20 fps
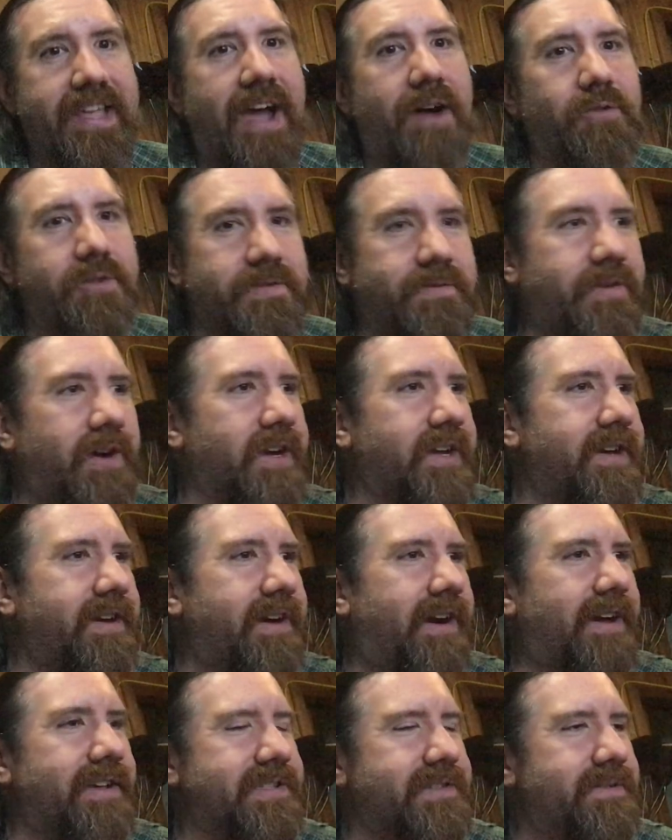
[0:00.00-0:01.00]
that was fucking
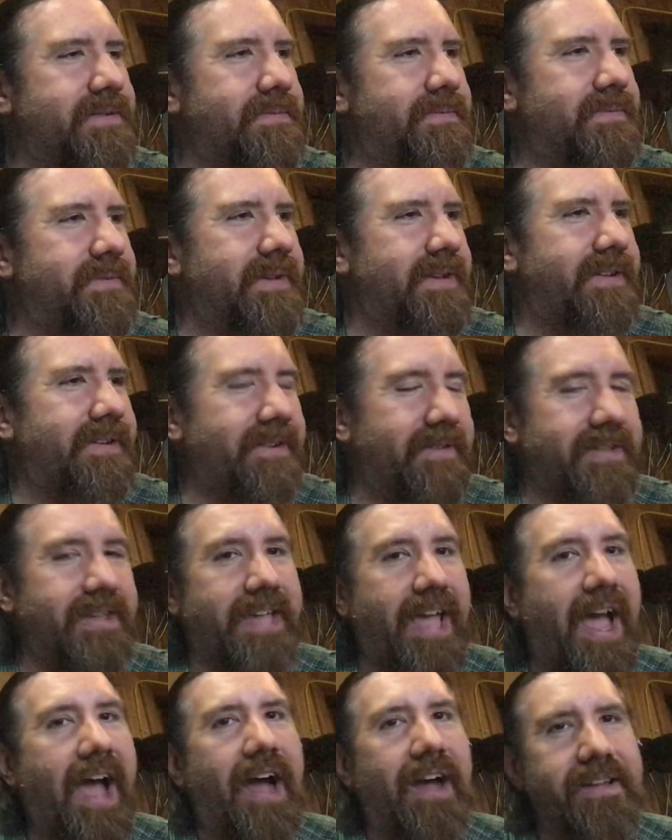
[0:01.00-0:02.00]
awesome. And they're
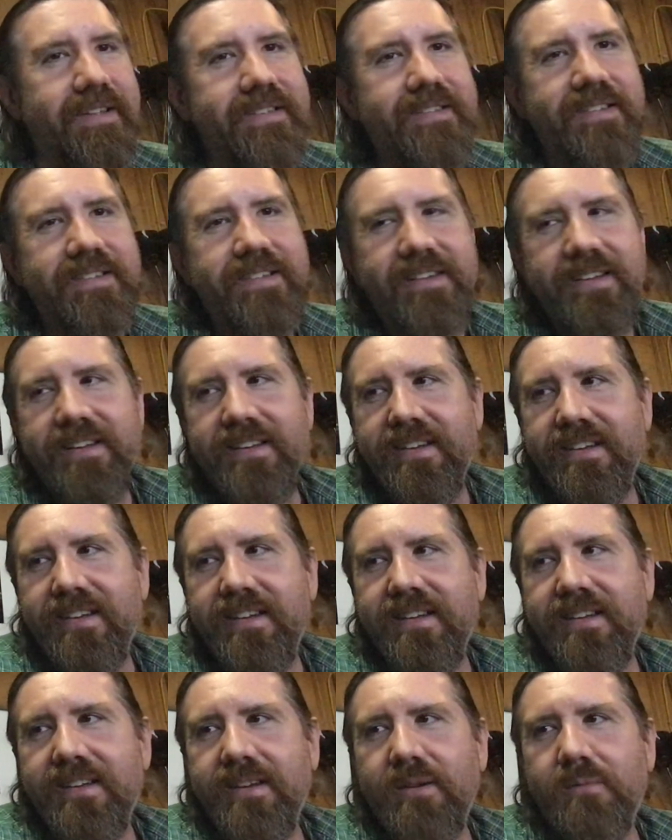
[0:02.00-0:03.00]
like, yeah,
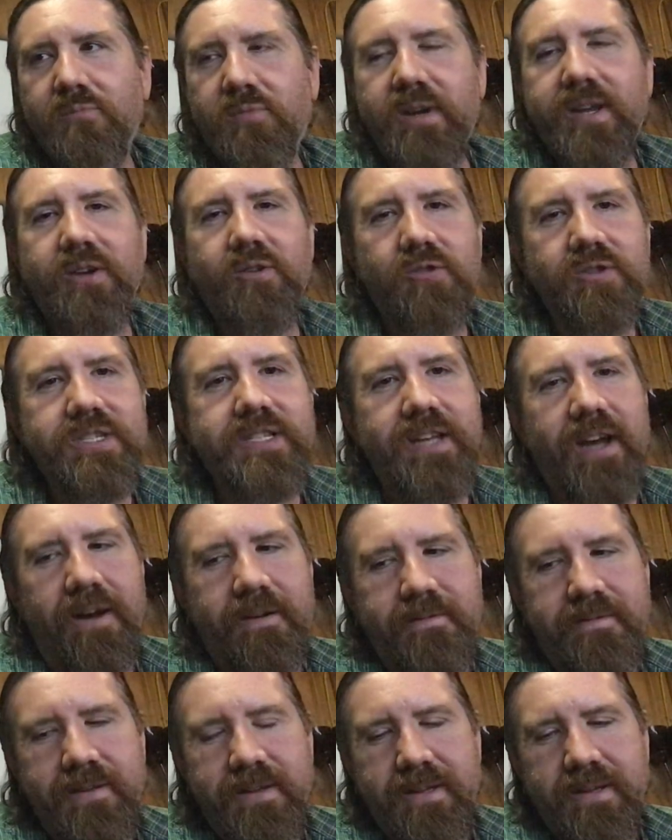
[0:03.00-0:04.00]
pretty cool stuff.